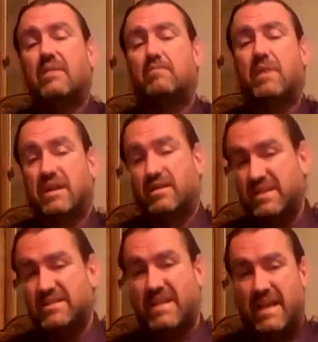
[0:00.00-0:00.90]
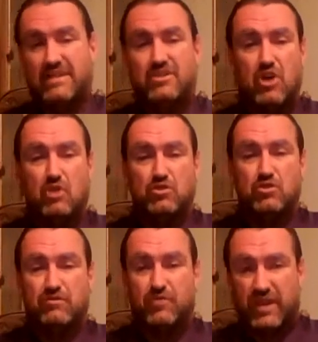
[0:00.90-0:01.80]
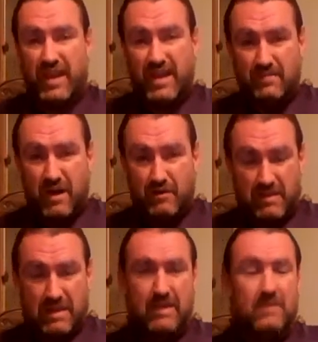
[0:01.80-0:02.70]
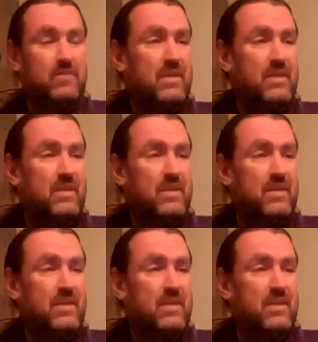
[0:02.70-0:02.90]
But in this case, don't you forget about me.